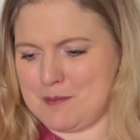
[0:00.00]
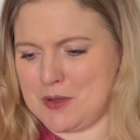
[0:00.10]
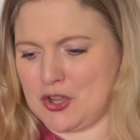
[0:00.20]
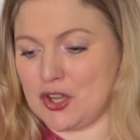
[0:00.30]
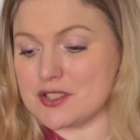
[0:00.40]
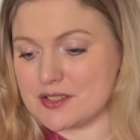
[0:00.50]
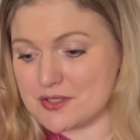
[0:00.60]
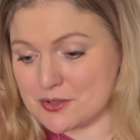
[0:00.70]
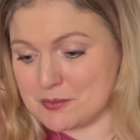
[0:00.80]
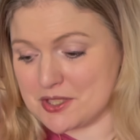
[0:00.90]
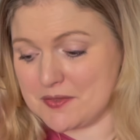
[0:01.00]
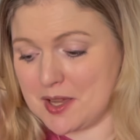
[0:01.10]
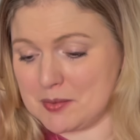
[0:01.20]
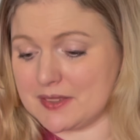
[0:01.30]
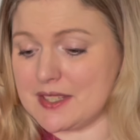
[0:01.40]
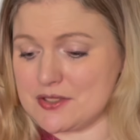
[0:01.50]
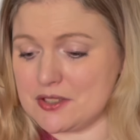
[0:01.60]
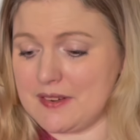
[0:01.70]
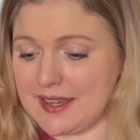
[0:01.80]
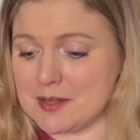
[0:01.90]
because there's so much fabric, they
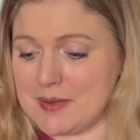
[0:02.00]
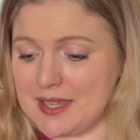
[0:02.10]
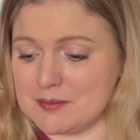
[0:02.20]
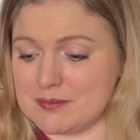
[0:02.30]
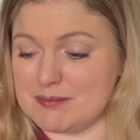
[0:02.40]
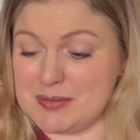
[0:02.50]
do recommend